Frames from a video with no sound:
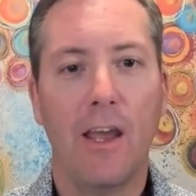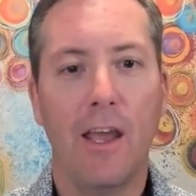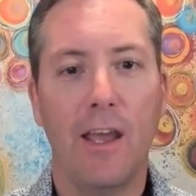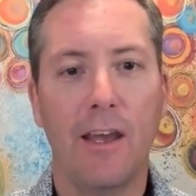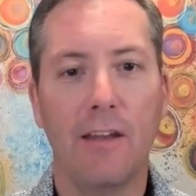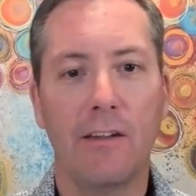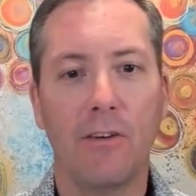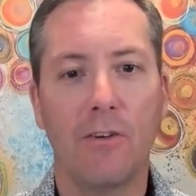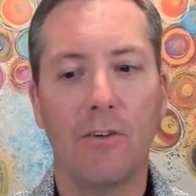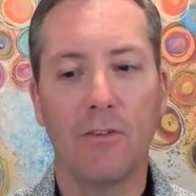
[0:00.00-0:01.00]
And
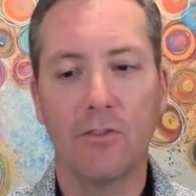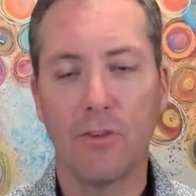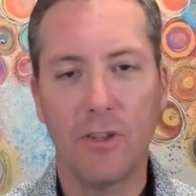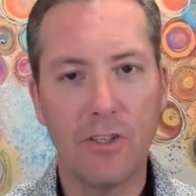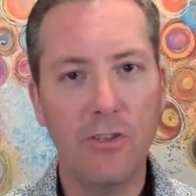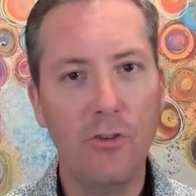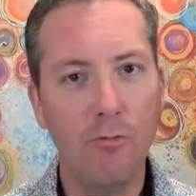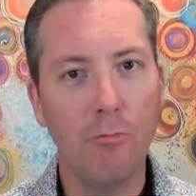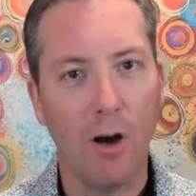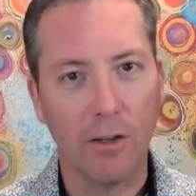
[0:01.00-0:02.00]
so this new
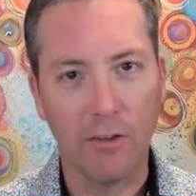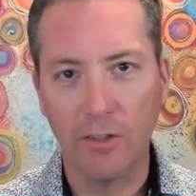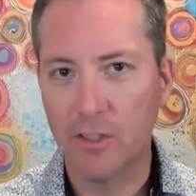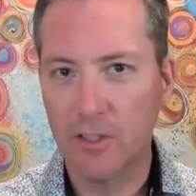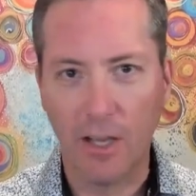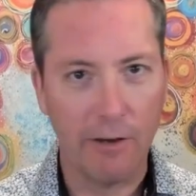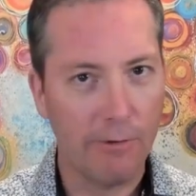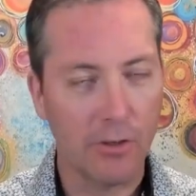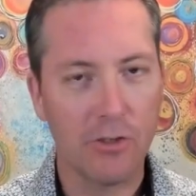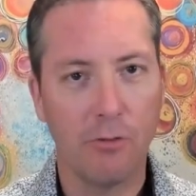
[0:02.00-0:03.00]
model, this kind of
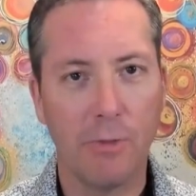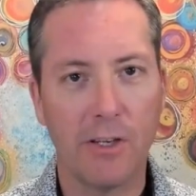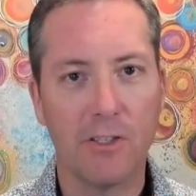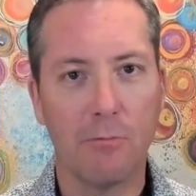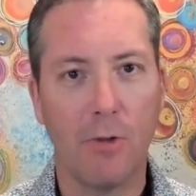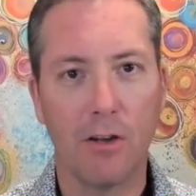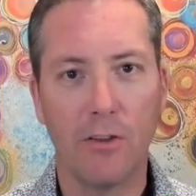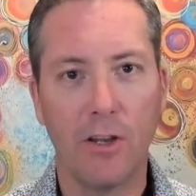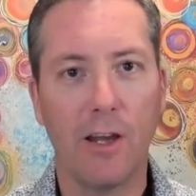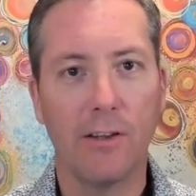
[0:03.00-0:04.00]
functional medicine model
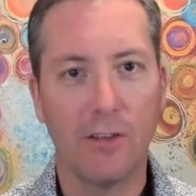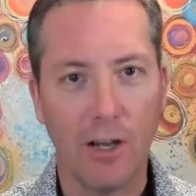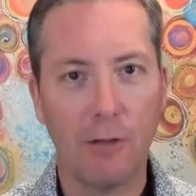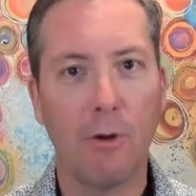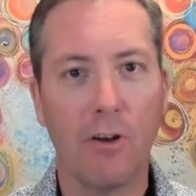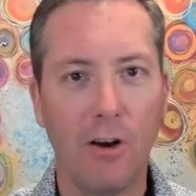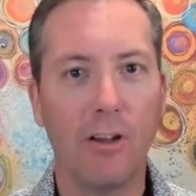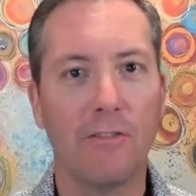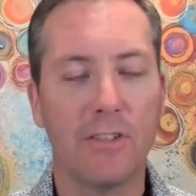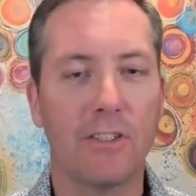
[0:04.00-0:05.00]
that I talk about
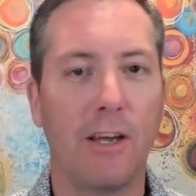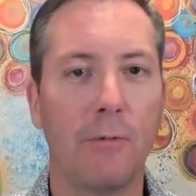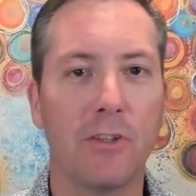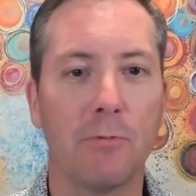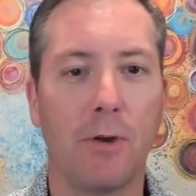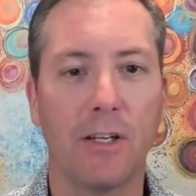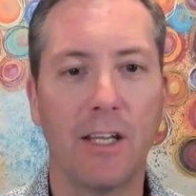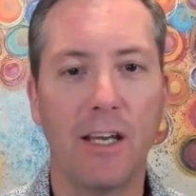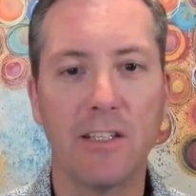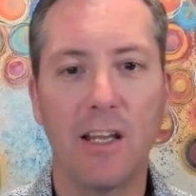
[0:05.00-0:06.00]
all of the time on this
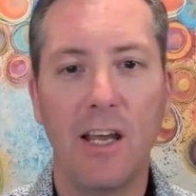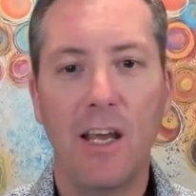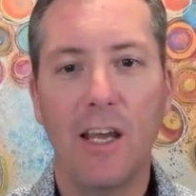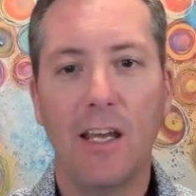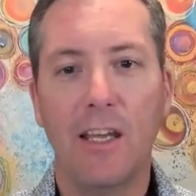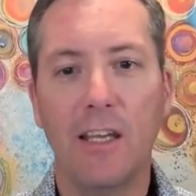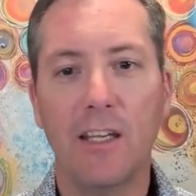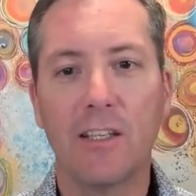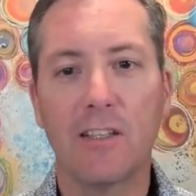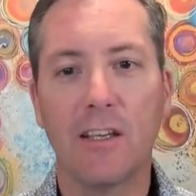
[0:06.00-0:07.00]
podcast,
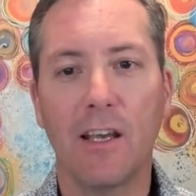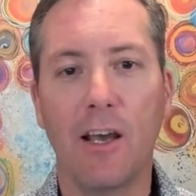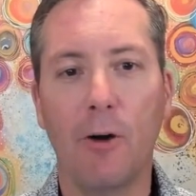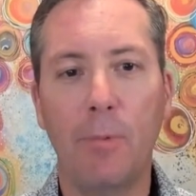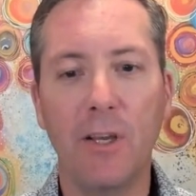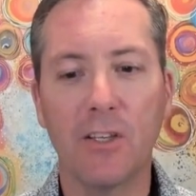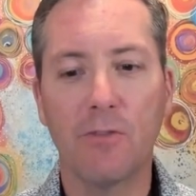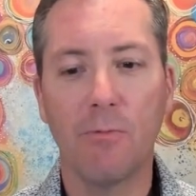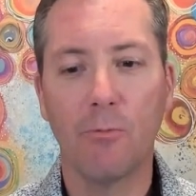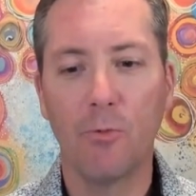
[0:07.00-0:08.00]
is helping
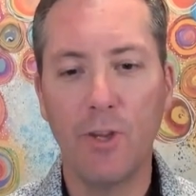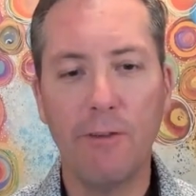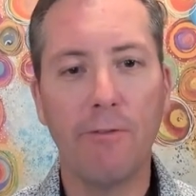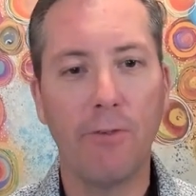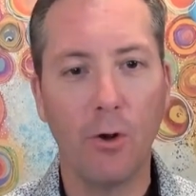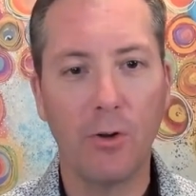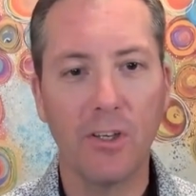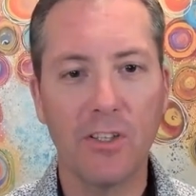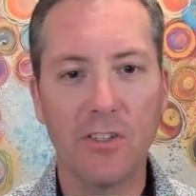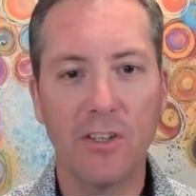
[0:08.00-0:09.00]
us
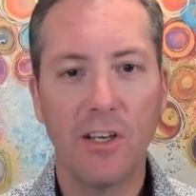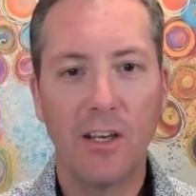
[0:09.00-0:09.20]
refocus